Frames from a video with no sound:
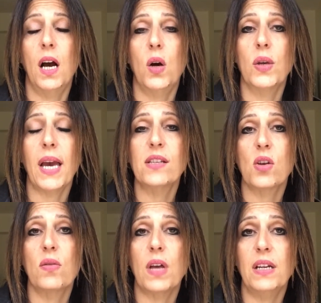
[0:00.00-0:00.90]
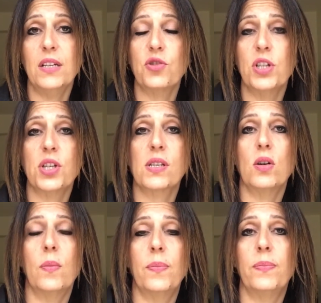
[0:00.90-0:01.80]
Okay, so I literally just
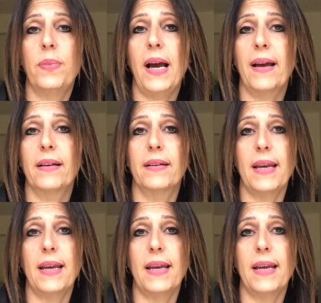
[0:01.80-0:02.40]
got back